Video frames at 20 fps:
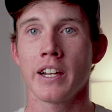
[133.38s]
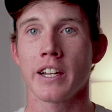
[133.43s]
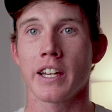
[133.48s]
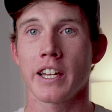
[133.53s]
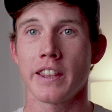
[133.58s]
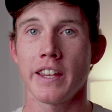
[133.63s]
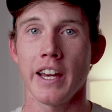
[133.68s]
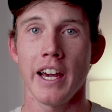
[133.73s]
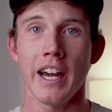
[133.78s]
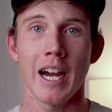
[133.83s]

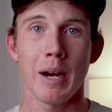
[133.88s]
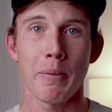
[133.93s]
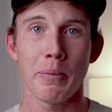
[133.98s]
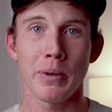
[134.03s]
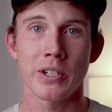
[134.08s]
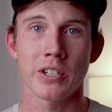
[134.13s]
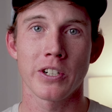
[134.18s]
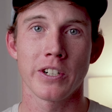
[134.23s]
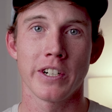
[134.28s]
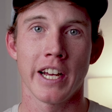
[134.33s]
get that
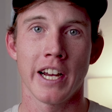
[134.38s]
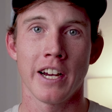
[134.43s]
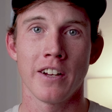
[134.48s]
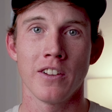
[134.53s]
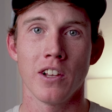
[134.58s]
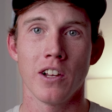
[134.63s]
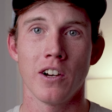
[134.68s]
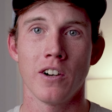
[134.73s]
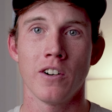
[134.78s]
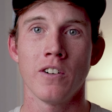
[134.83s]
aperture
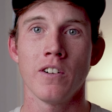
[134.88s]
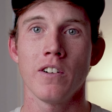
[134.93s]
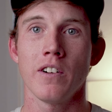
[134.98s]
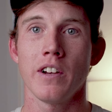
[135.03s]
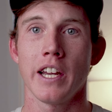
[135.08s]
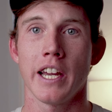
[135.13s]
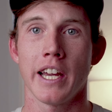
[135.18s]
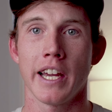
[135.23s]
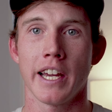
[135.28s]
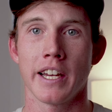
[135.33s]
down low
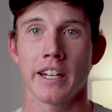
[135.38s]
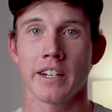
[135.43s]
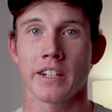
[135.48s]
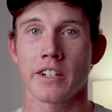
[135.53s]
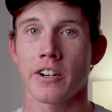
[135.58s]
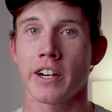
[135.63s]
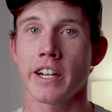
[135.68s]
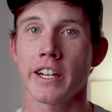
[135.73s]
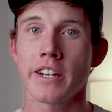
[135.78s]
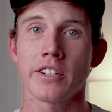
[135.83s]

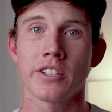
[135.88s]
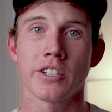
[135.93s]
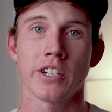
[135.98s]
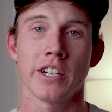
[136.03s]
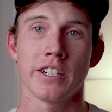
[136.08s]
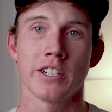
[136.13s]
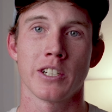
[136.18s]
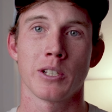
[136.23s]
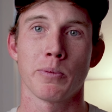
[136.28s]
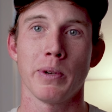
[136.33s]
and crank your
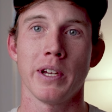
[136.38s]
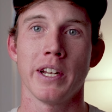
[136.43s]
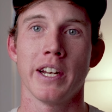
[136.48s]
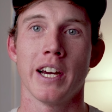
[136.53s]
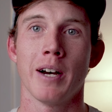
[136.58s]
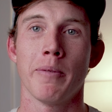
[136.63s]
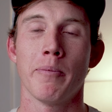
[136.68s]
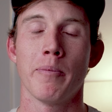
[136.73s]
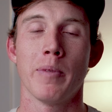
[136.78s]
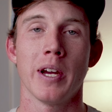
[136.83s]
shutter speed
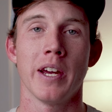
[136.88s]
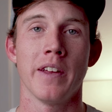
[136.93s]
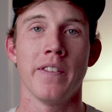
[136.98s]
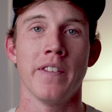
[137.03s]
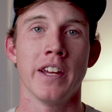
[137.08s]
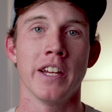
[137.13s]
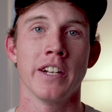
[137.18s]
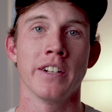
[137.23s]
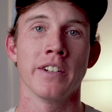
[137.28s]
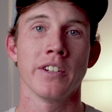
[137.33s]
up,
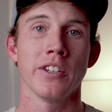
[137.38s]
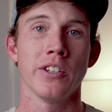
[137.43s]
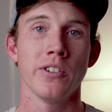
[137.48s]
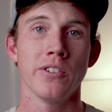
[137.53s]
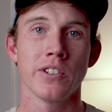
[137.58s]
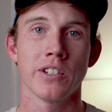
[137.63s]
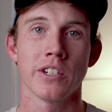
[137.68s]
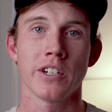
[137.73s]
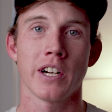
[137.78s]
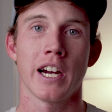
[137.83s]
and then
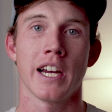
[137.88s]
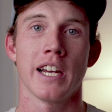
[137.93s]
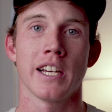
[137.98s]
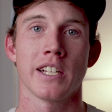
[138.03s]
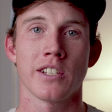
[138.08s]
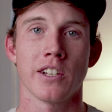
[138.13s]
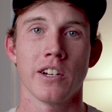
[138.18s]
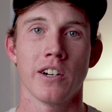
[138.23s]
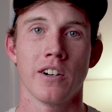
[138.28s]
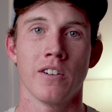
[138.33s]
use your
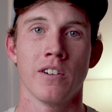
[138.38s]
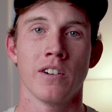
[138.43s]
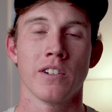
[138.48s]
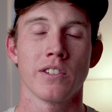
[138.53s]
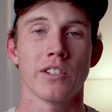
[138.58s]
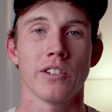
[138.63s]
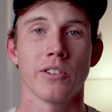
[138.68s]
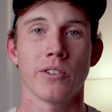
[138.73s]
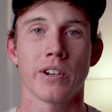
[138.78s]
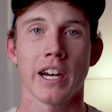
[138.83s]
ISO
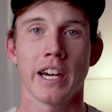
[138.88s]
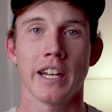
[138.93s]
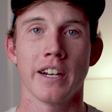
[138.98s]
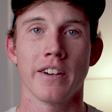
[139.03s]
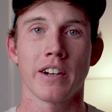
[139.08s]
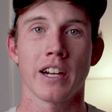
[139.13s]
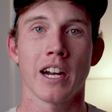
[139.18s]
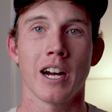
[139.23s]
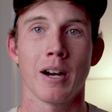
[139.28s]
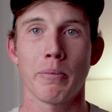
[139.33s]
to kind
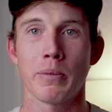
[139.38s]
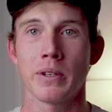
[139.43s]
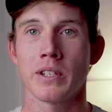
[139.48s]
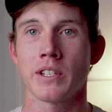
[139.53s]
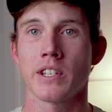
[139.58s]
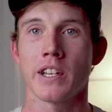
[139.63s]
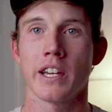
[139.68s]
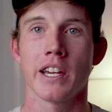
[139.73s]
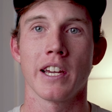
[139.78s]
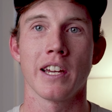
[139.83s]
of
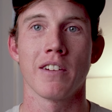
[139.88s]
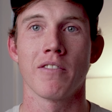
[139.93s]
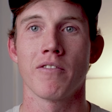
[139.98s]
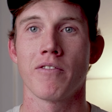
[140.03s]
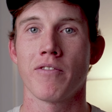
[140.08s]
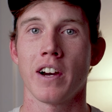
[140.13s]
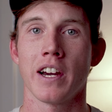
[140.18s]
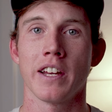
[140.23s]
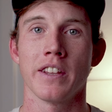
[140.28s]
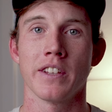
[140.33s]
compensate
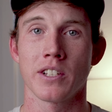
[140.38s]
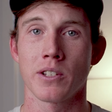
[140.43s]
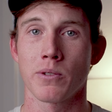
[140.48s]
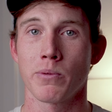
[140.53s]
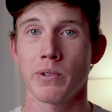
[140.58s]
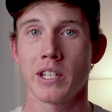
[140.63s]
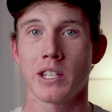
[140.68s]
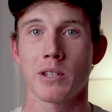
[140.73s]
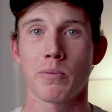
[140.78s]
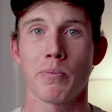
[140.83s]
and find the
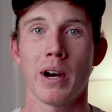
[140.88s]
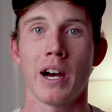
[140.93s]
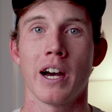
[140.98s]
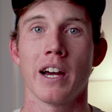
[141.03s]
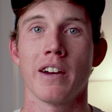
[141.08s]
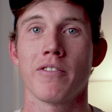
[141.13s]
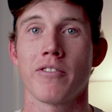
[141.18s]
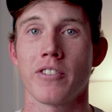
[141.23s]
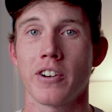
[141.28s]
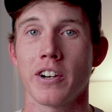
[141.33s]
sweet
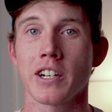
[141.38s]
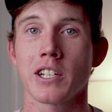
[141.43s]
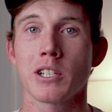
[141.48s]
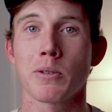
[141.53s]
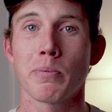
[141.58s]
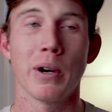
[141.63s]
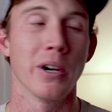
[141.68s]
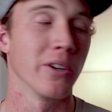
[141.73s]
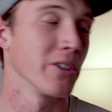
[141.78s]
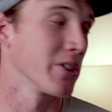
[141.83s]
spot for
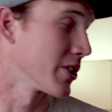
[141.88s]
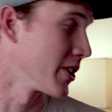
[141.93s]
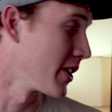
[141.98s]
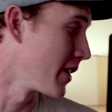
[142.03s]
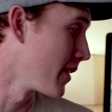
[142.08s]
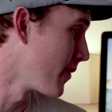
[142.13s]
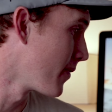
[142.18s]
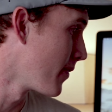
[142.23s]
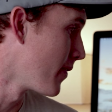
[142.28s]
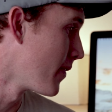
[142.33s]
exposure.